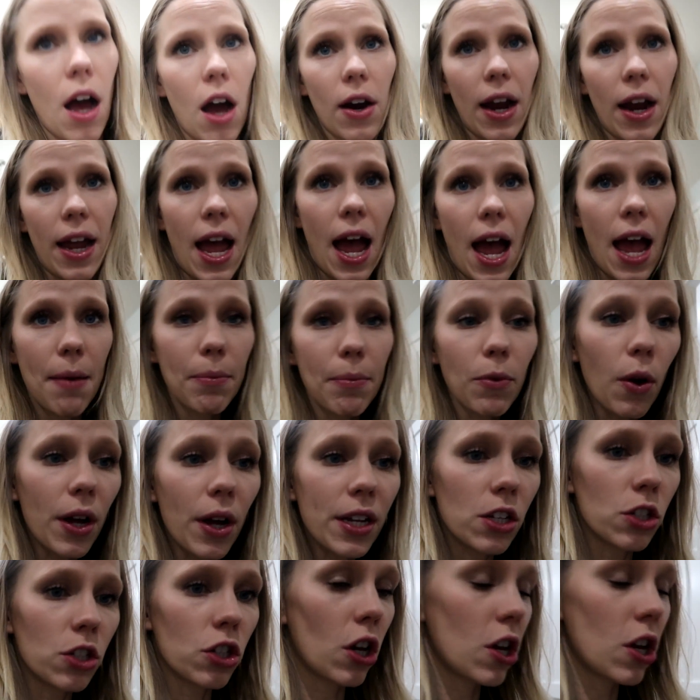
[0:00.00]
All right, I'm
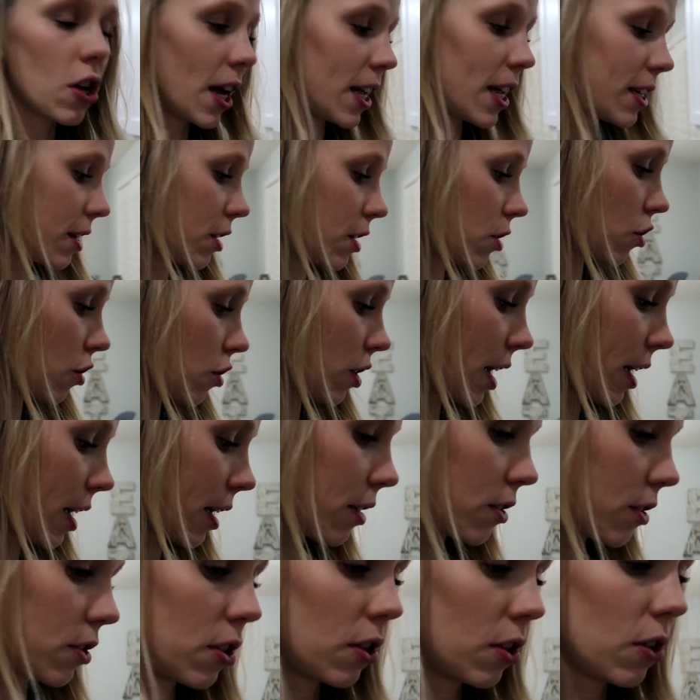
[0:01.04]
going to show you guys the
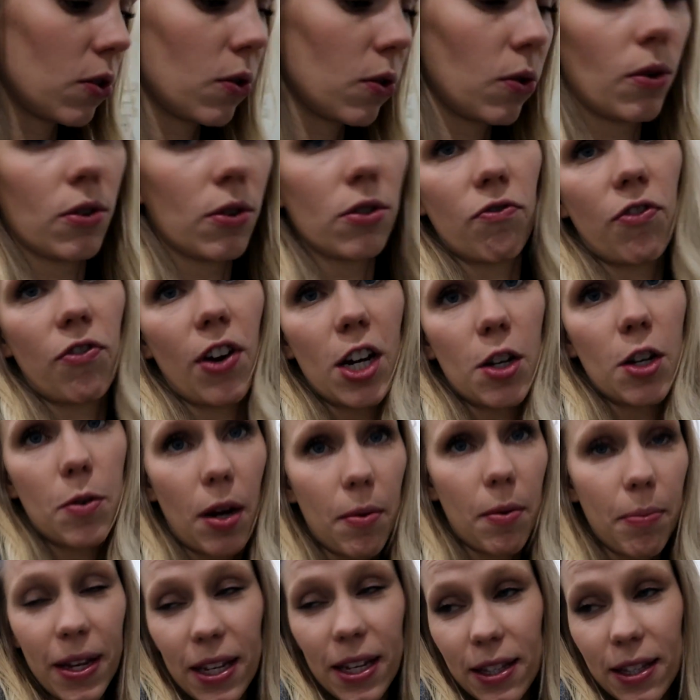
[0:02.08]
trick to French bread